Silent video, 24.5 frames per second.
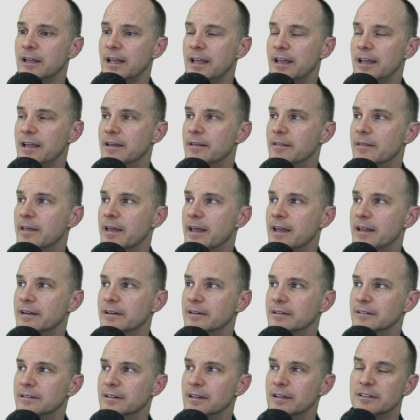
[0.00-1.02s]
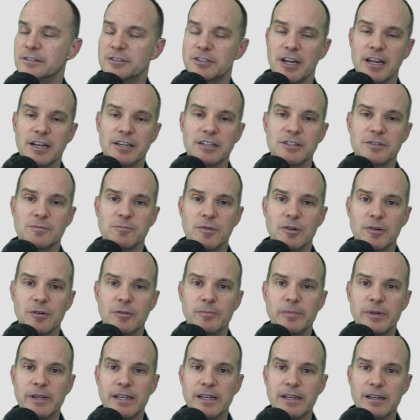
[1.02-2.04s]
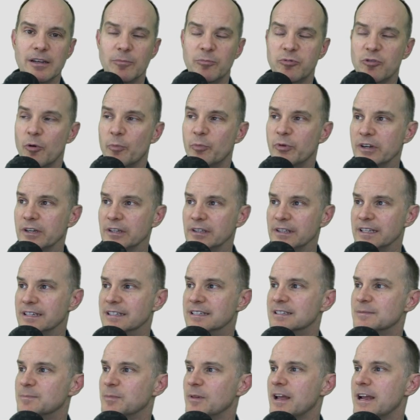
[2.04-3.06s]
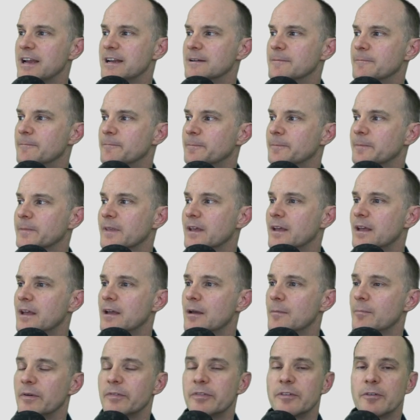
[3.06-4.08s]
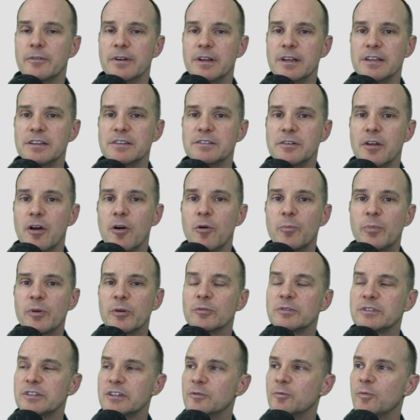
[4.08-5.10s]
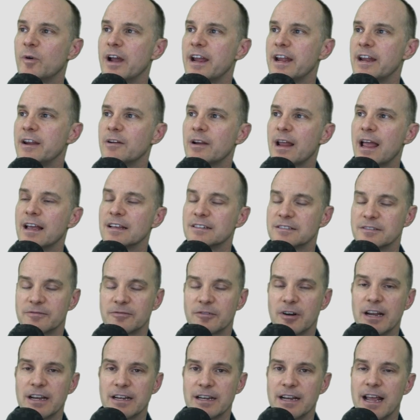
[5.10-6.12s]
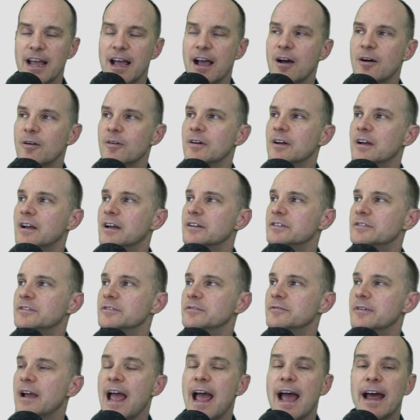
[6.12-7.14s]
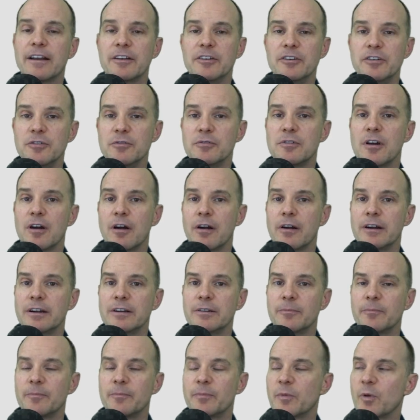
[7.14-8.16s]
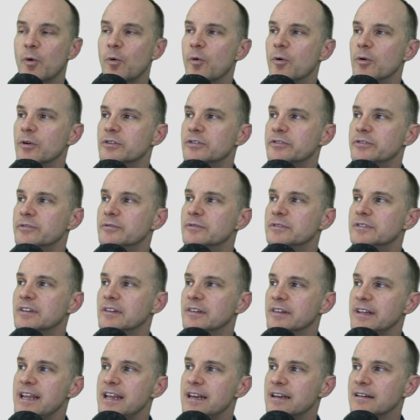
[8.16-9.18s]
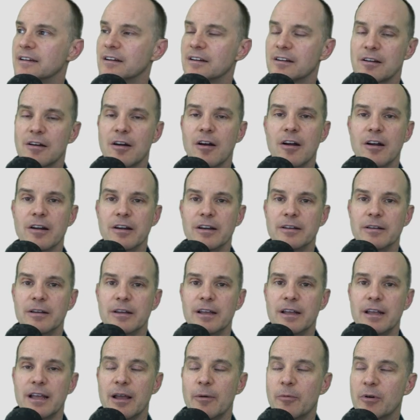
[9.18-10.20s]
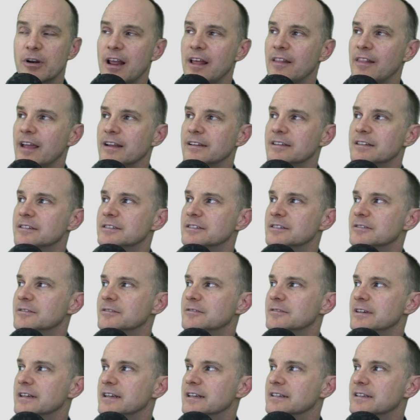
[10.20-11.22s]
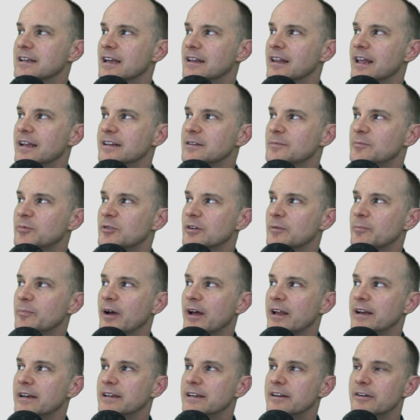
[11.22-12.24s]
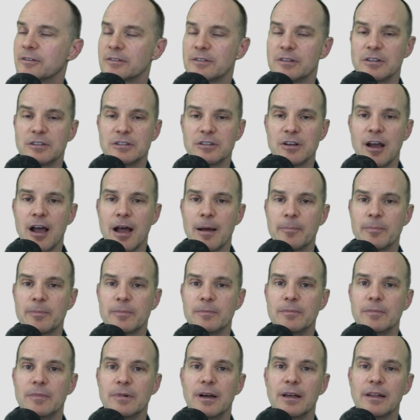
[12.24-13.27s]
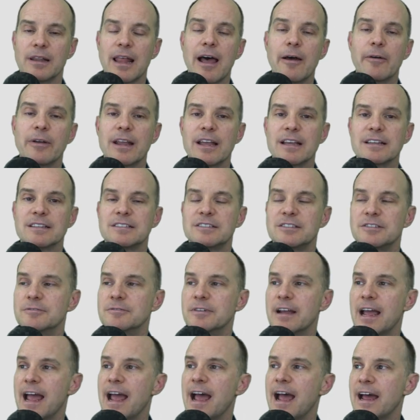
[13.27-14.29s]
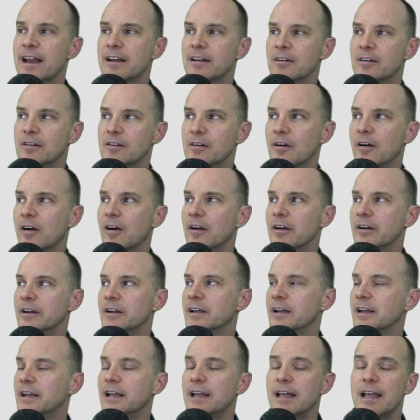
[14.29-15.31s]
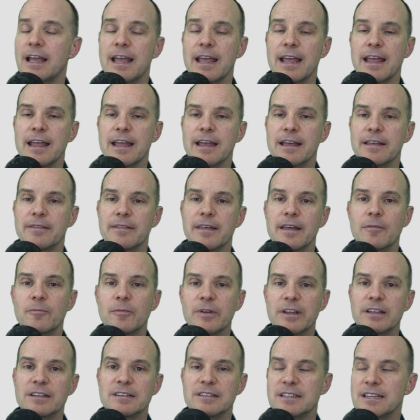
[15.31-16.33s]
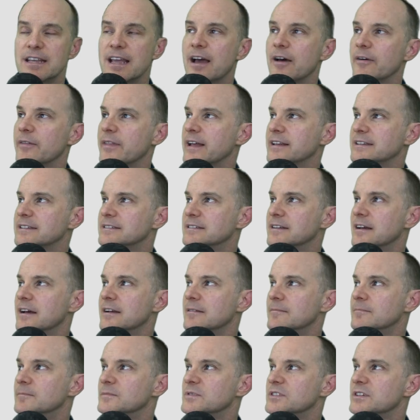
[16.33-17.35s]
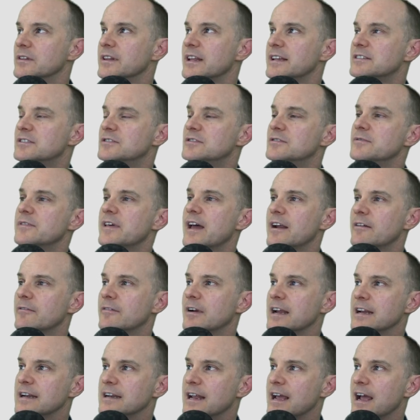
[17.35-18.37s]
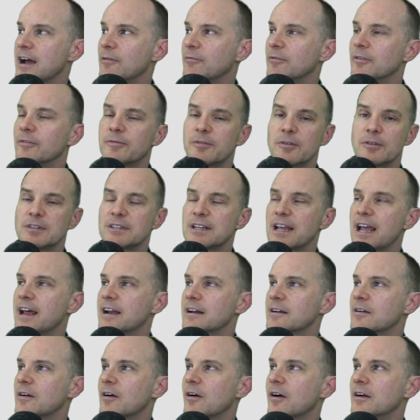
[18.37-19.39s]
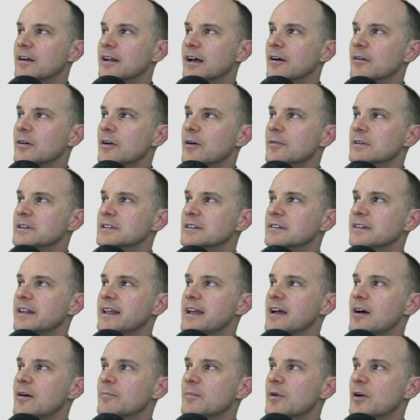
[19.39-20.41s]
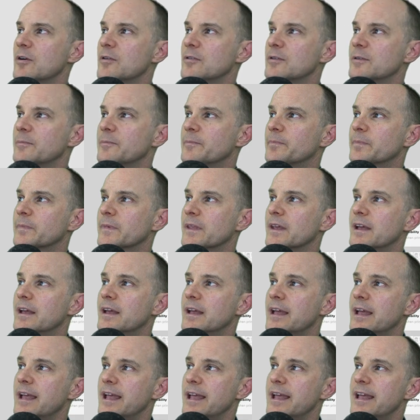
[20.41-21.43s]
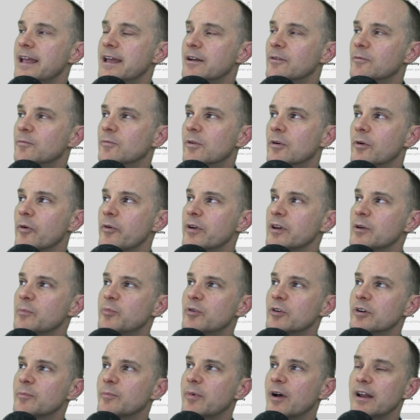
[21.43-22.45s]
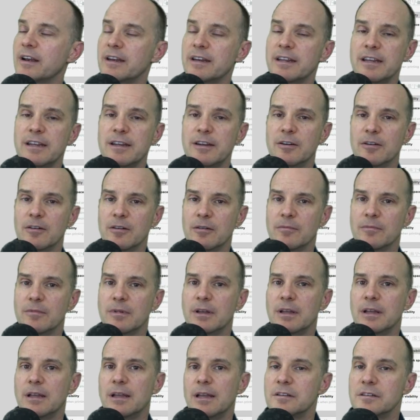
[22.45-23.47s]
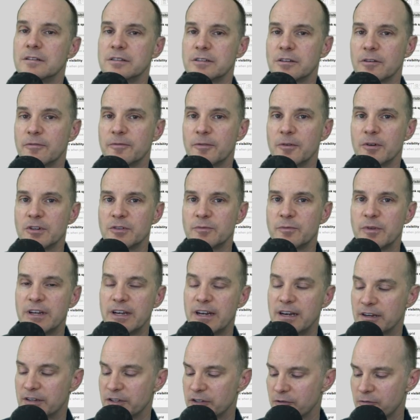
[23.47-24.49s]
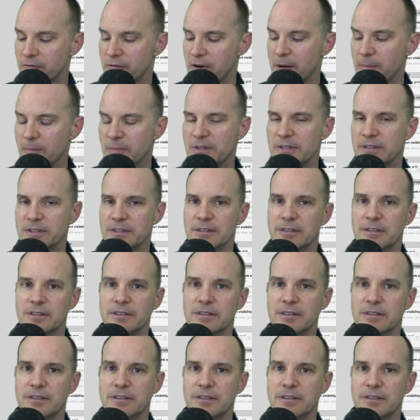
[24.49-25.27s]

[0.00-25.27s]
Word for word: And then the changes will be appropriately displayed. But there is no built-in way as of right now to add a new card or to delete a card. And what I'd like to do is I'd like to put a button here at the top allowing us to add a card and then we can see how that's done. So let's do that right now. We'll first add a card. I'll go into layout mode and we're going to put a button here. So first we need a script.